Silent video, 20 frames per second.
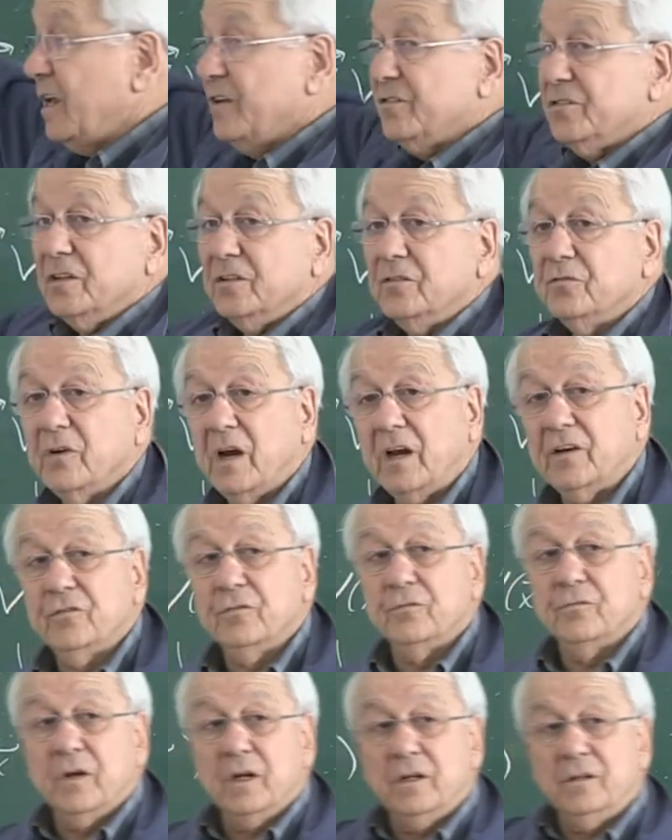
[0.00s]
as the
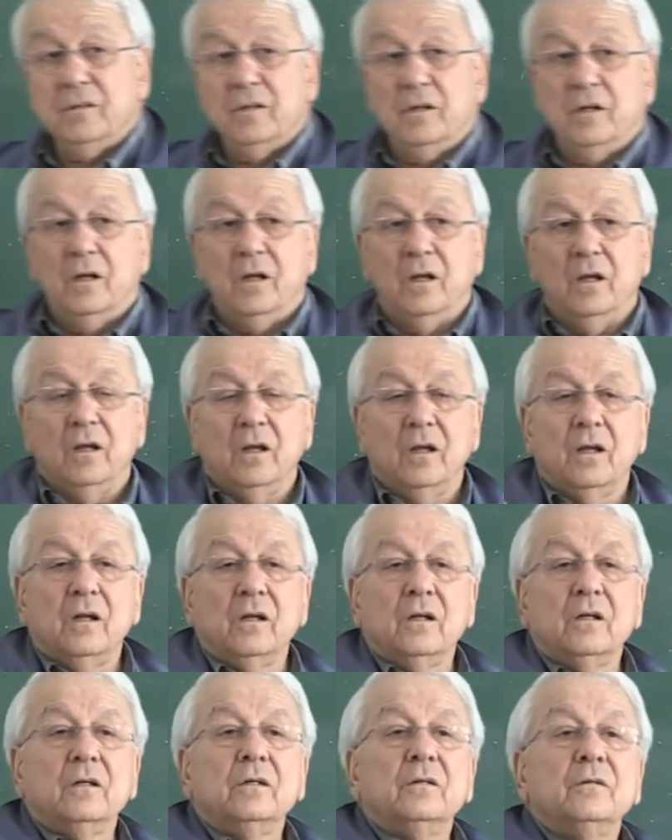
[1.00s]
direction, right?
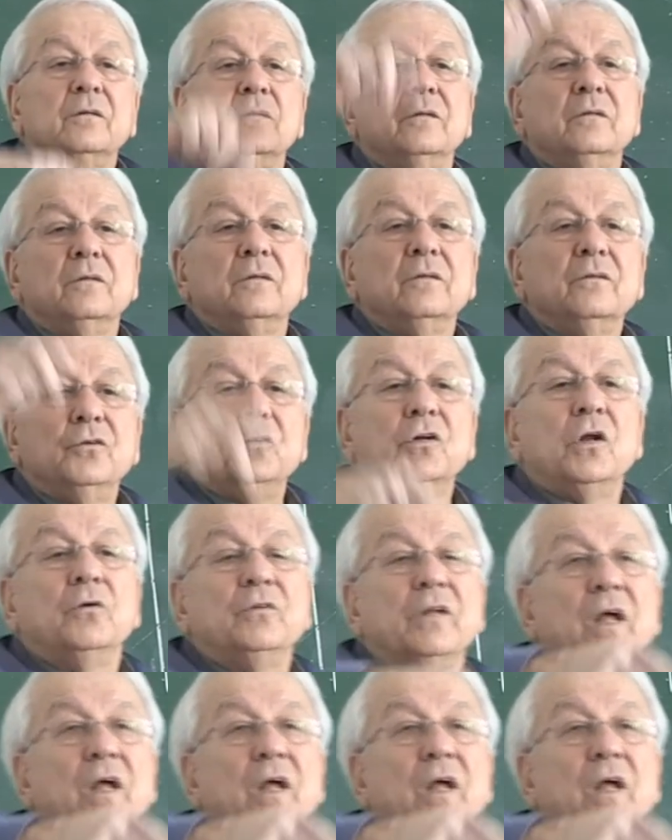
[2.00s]
You know